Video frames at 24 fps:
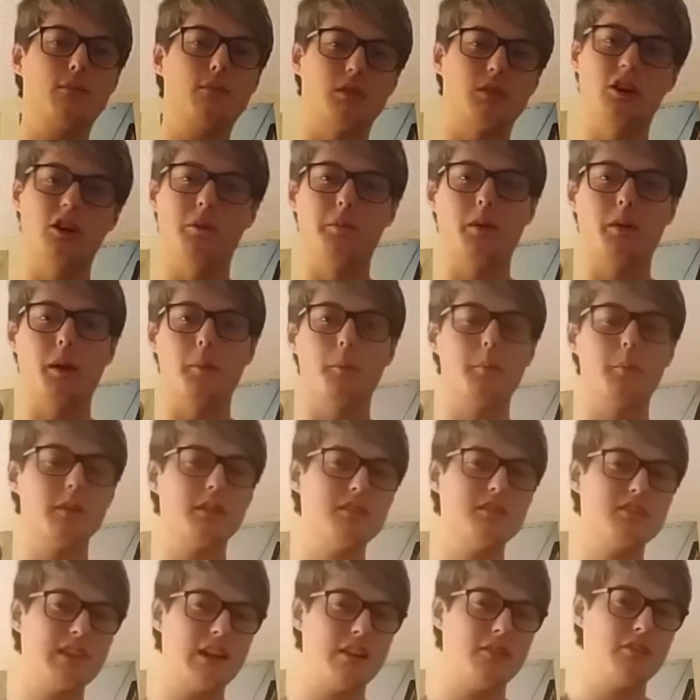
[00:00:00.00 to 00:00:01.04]
with Homecoming, but there's
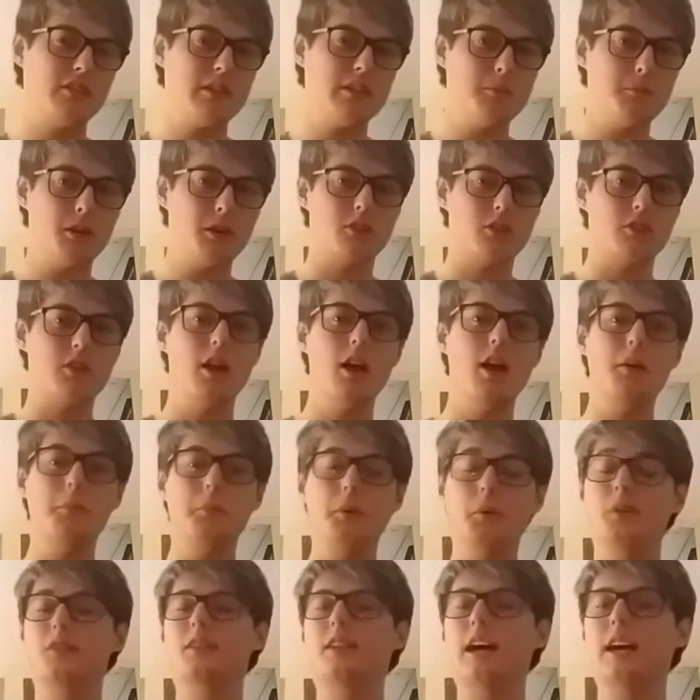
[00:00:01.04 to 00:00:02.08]
not really much. But
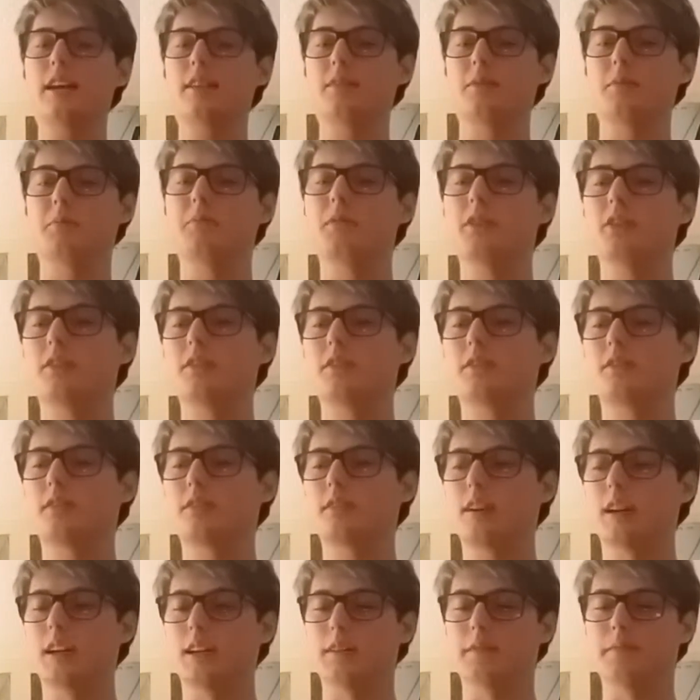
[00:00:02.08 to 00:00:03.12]
with TASM, there's,
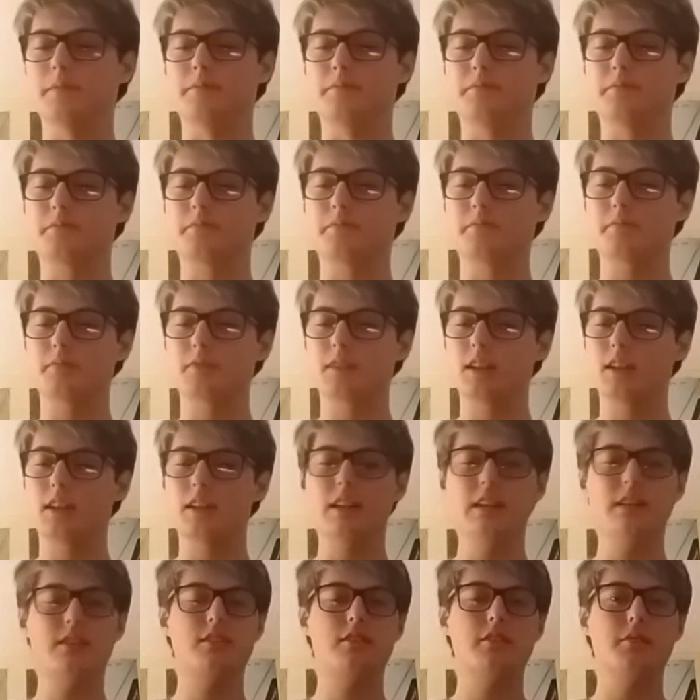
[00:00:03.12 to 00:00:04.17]
at
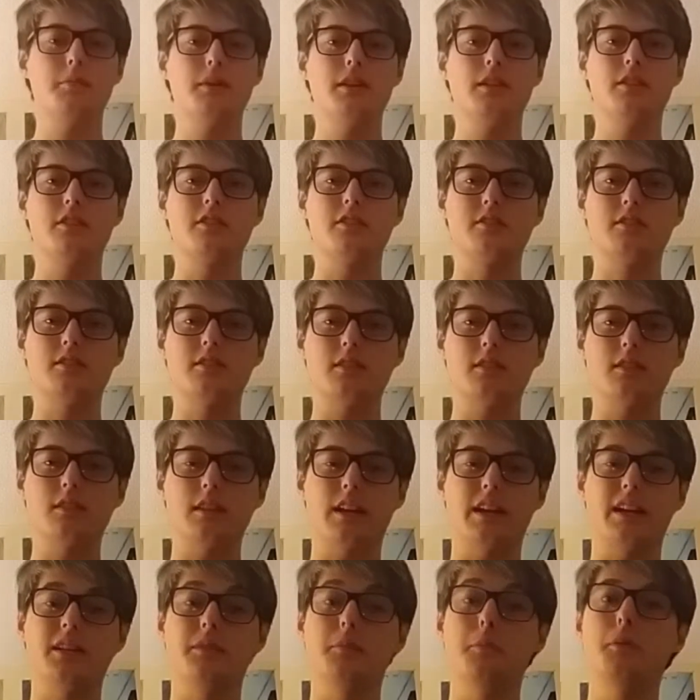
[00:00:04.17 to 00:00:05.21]
least to me, there's
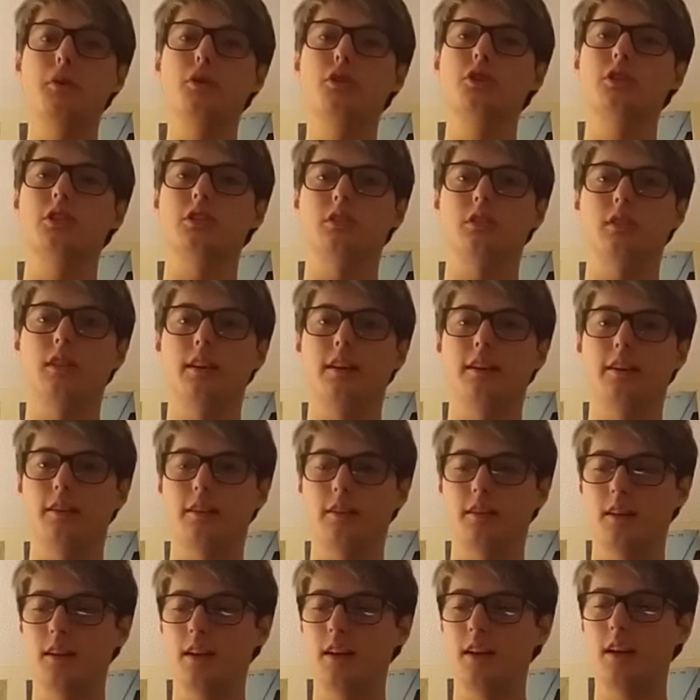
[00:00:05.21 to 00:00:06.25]
like an emotional layer
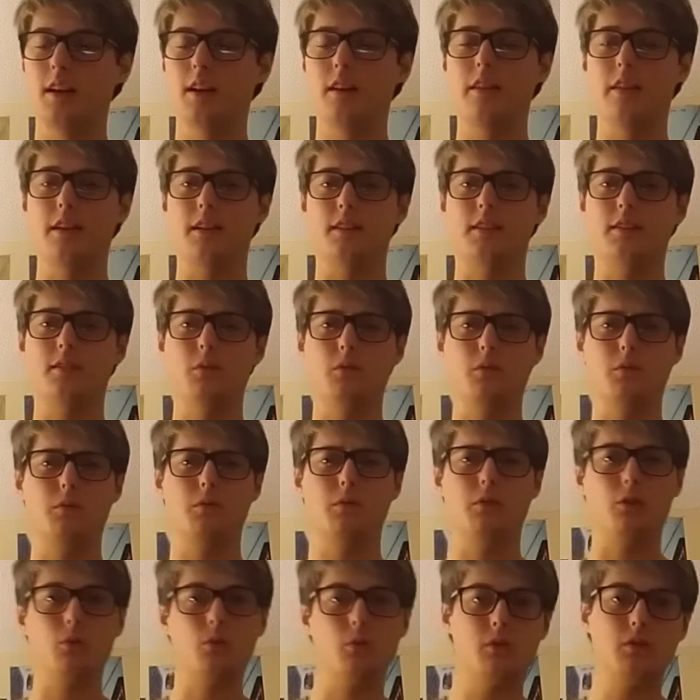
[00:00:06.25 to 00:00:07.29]
that
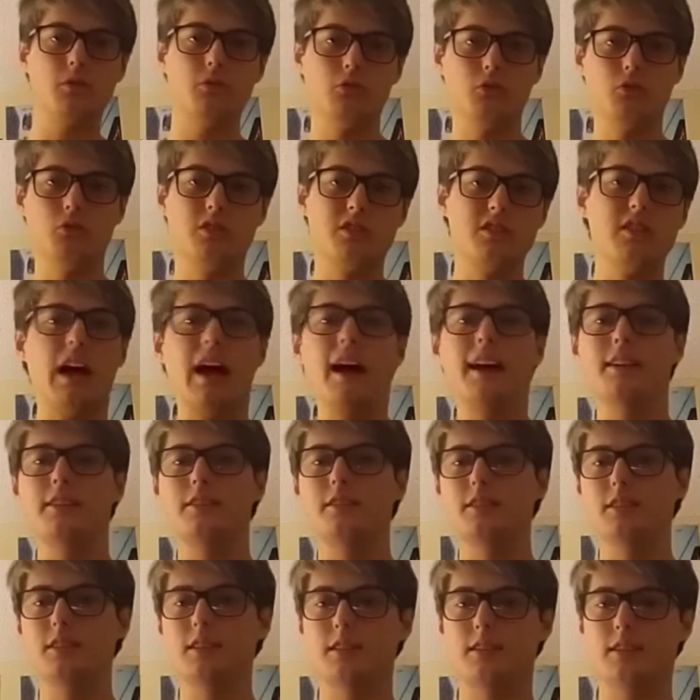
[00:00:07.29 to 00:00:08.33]

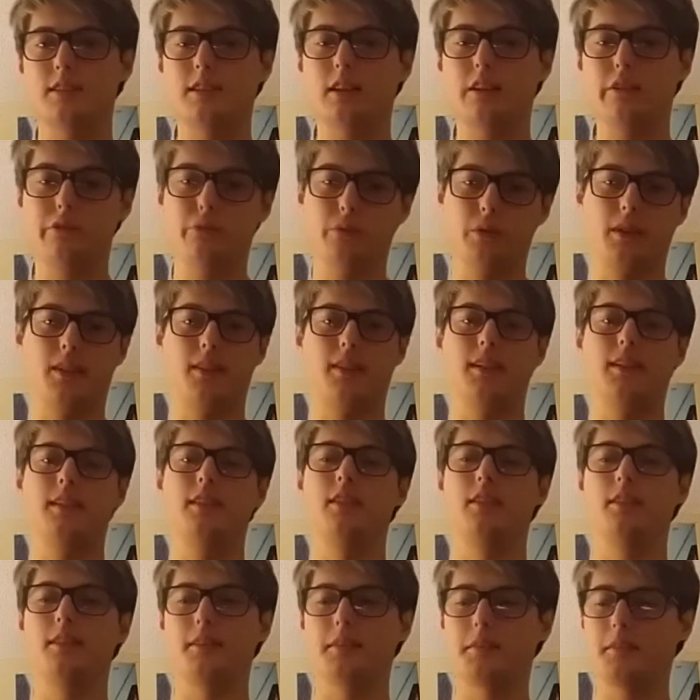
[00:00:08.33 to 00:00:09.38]
resides itself within
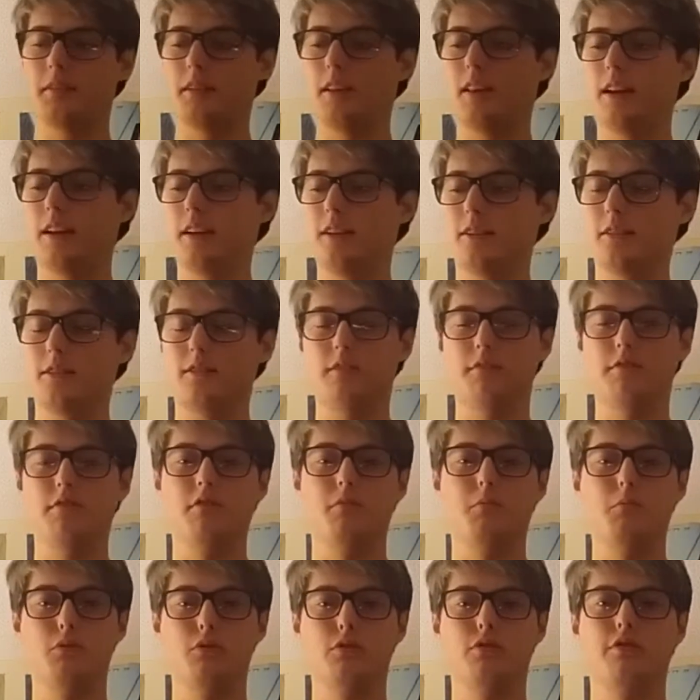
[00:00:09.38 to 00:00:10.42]
the layers of the
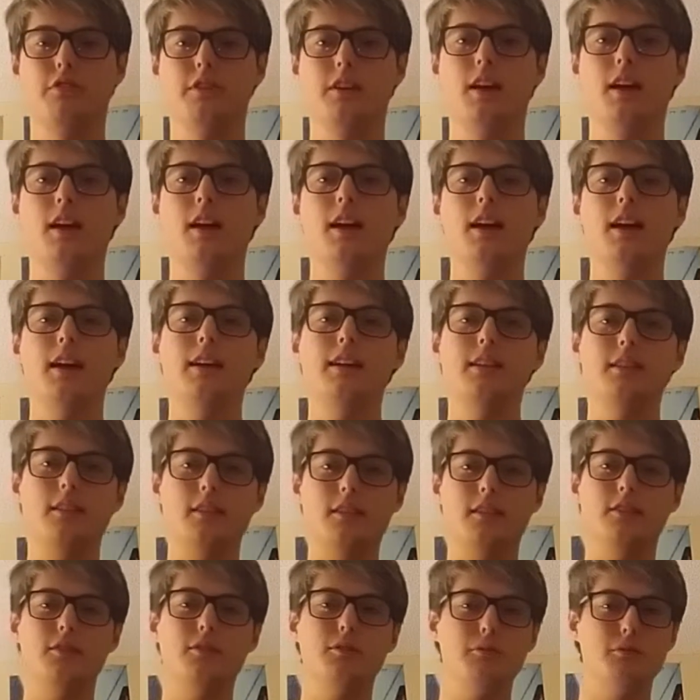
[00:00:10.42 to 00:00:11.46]
movie. And
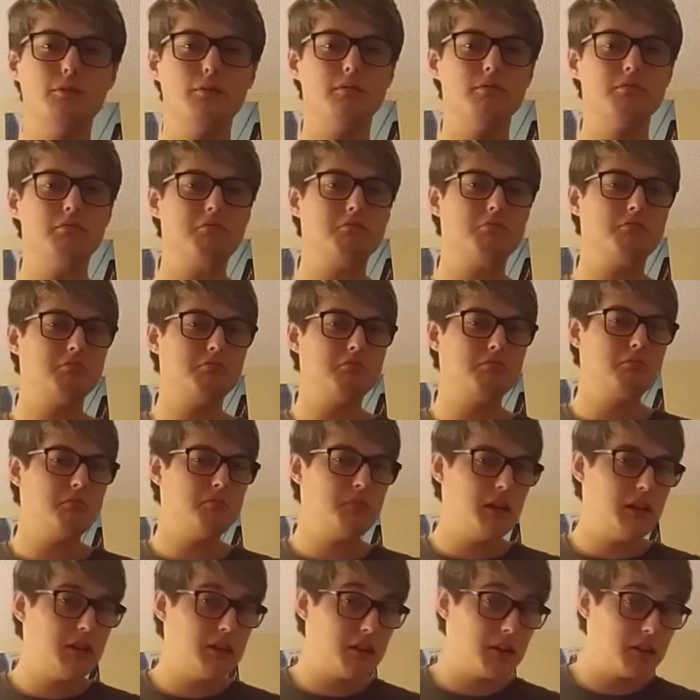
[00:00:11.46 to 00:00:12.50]
you
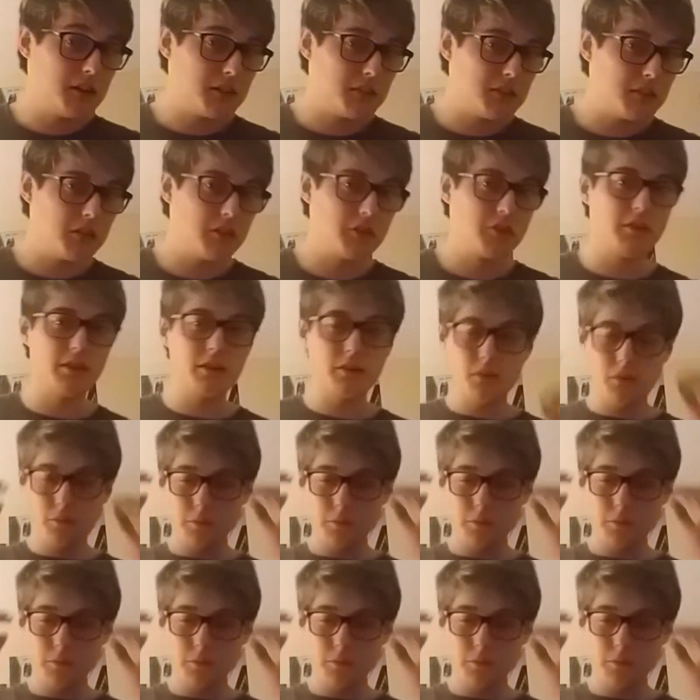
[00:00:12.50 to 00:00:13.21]
may not agree with